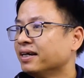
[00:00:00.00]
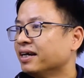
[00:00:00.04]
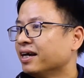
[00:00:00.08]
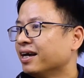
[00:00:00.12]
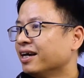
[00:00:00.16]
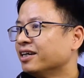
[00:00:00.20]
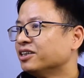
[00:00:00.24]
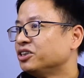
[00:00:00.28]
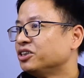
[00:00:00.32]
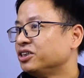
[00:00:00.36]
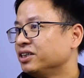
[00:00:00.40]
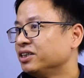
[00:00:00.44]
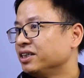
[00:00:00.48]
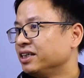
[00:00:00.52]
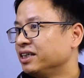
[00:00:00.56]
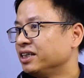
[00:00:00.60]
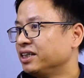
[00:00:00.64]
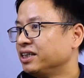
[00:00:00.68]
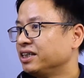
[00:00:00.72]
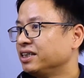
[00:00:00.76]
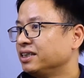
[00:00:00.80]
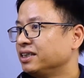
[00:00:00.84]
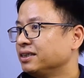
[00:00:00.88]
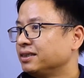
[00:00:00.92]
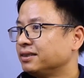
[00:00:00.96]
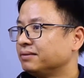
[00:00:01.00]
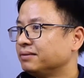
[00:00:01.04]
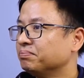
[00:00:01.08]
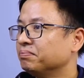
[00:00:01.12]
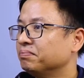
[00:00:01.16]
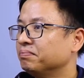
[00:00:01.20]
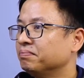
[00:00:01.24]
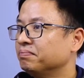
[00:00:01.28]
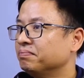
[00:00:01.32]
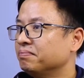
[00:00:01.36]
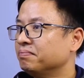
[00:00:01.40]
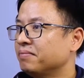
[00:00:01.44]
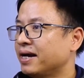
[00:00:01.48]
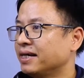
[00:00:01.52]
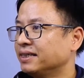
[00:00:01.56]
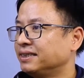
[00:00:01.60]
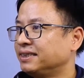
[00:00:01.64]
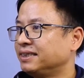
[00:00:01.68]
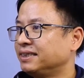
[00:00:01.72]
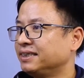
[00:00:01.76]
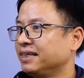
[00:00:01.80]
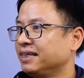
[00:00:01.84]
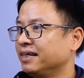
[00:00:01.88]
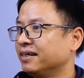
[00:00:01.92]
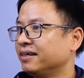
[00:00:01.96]
She's
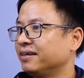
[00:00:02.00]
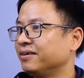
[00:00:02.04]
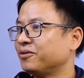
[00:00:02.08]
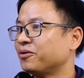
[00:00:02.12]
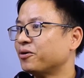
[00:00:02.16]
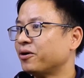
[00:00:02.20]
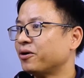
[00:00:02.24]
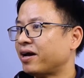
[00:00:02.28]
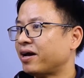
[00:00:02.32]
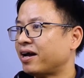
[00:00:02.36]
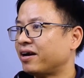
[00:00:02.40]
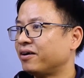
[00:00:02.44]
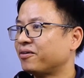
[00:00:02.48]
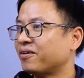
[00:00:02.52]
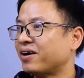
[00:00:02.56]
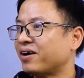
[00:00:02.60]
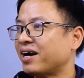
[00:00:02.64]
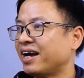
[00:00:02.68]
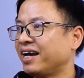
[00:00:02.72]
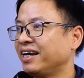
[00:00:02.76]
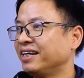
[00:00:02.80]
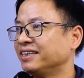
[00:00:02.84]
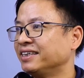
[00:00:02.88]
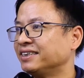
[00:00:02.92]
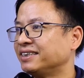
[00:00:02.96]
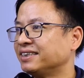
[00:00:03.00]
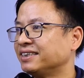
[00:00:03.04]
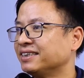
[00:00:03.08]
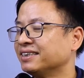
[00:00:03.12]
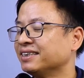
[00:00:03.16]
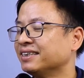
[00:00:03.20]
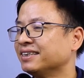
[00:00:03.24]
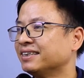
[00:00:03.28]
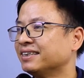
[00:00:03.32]
Messier Rice.